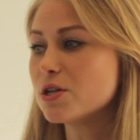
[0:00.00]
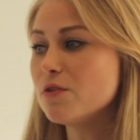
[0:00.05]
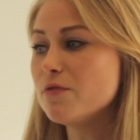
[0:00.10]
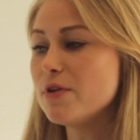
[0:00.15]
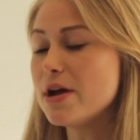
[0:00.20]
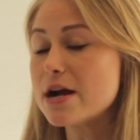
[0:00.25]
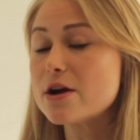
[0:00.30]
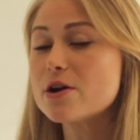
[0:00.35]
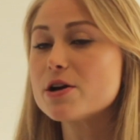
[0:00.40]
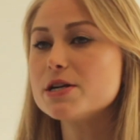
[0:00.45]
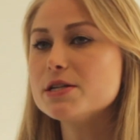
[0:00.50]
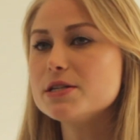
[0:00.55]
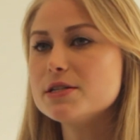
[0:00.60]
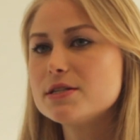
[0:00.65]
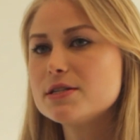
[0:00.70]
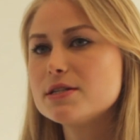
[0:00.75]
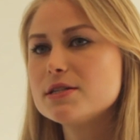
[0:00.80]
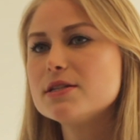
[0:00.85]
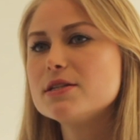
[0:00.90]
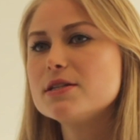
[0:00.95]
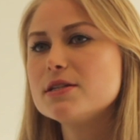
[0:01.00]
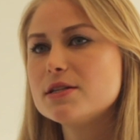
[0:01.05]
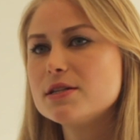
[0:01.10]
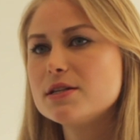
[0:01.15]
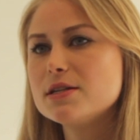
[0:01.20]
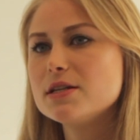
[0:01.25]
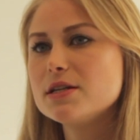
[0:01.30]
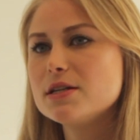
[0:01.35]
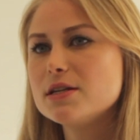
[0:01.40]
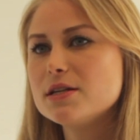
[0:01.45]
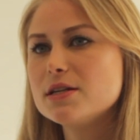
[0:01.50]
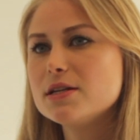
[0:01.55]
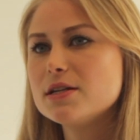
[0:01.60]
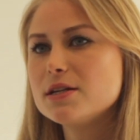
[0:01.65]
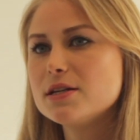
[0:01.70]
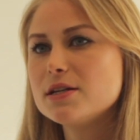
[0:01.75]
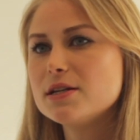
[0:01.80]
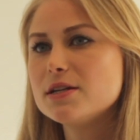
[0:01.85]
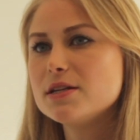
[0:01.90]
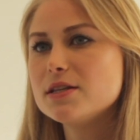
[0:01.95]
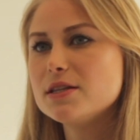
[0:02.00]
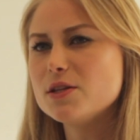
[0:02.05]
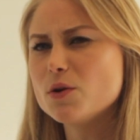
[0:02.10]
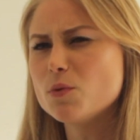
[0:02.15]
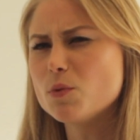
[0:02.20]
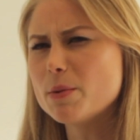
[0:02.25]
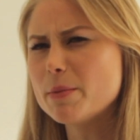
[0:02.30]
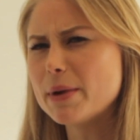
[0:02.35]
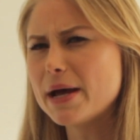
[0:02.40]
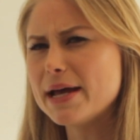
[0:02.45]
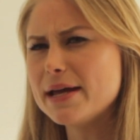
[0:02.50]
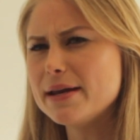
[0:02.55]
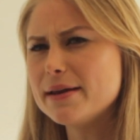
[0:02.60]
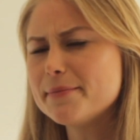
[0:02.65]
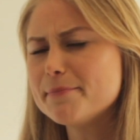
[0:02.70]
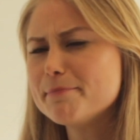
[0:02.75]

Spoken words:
of errors that were made.